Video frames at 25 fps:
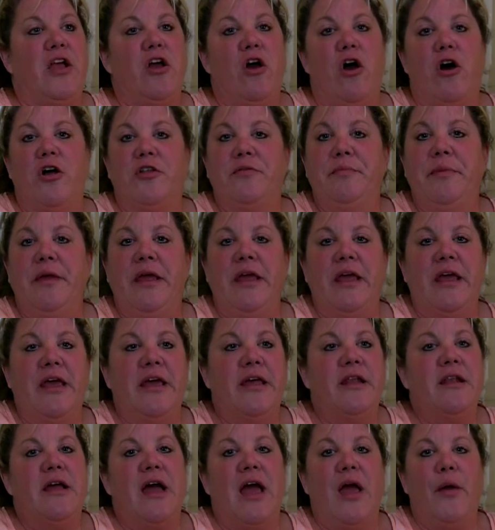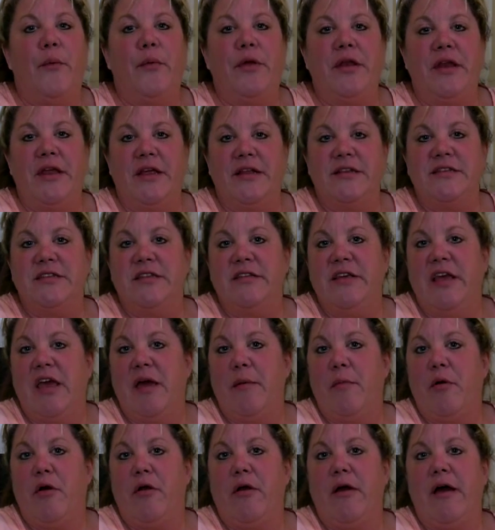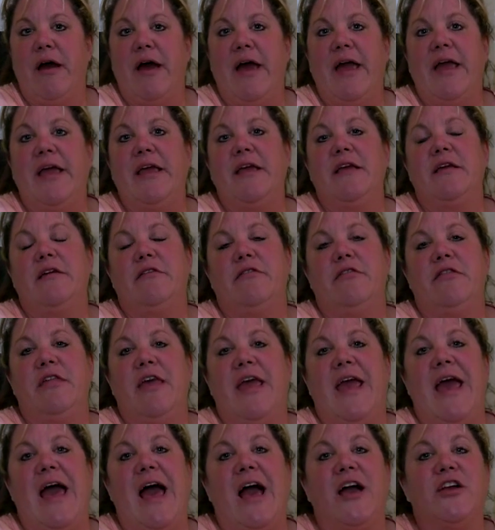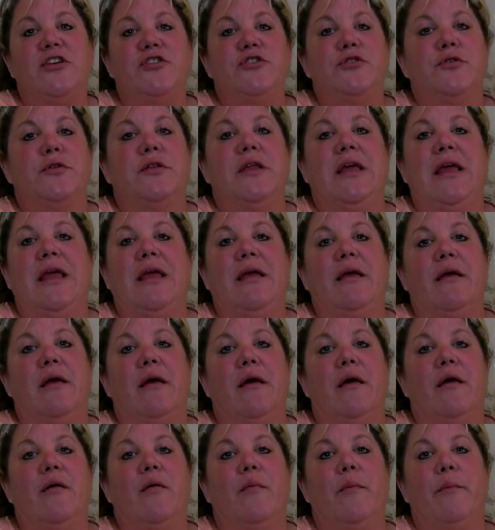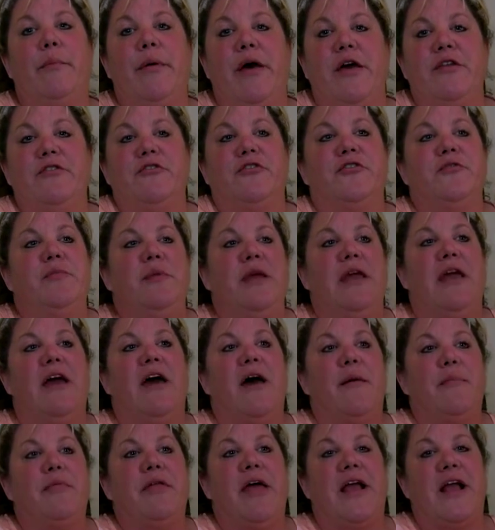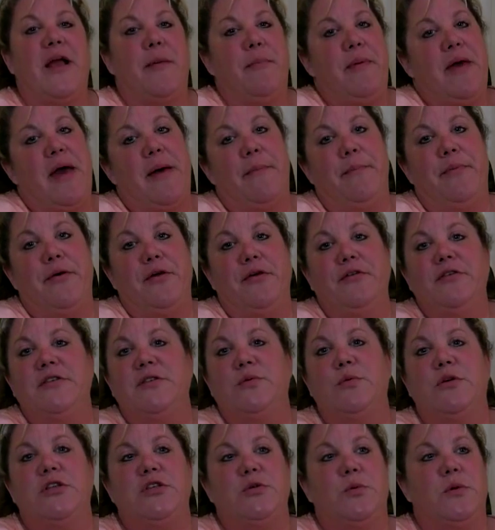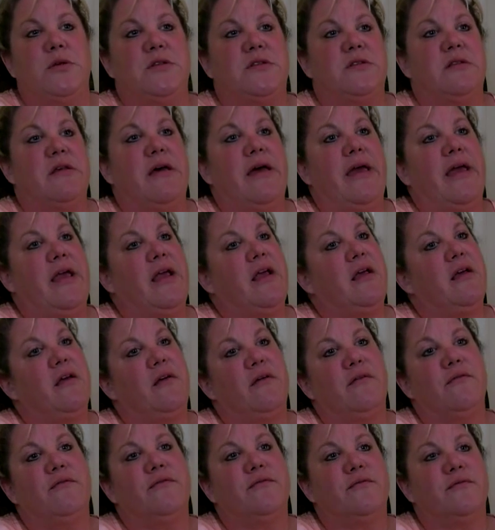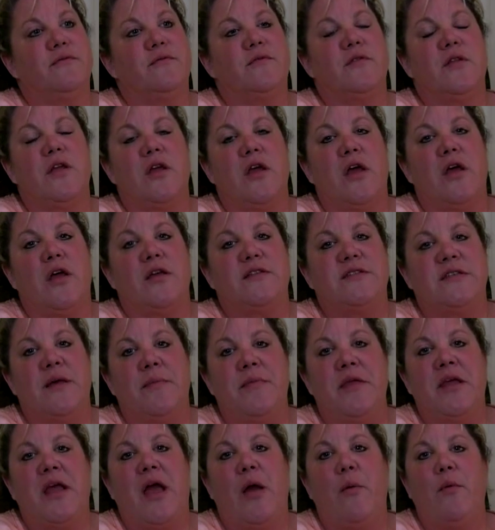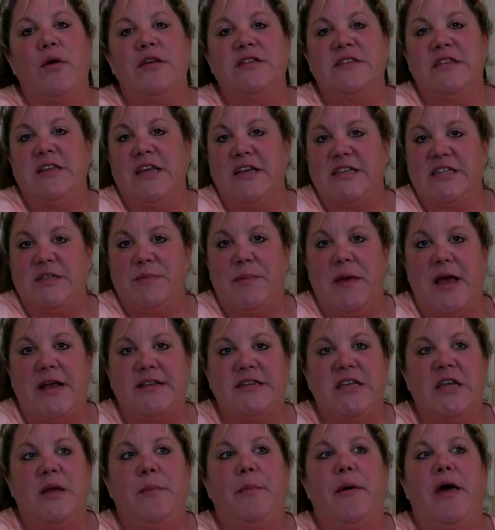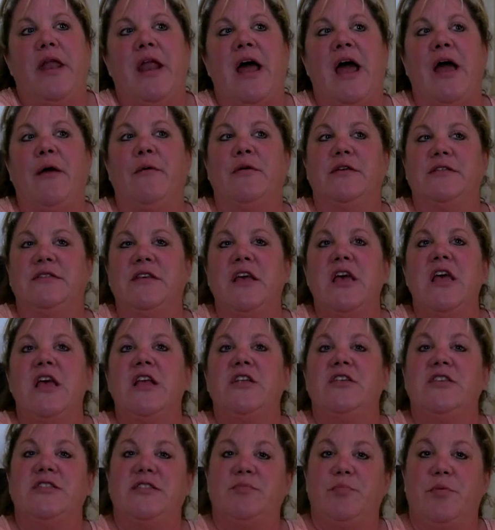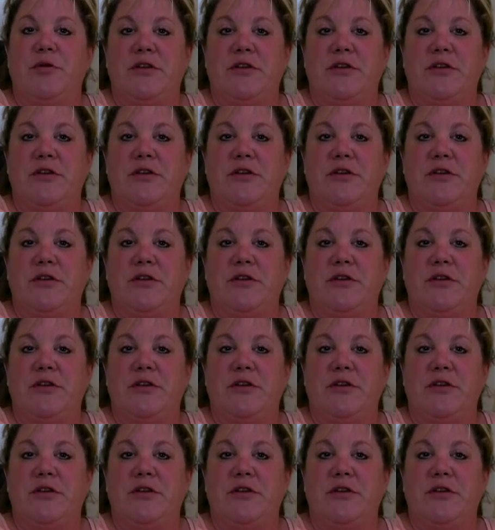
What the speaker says: called me in. I went into the MRI. They actually bundled me up like a papoose, which was like something I wasn't expecting, but I was just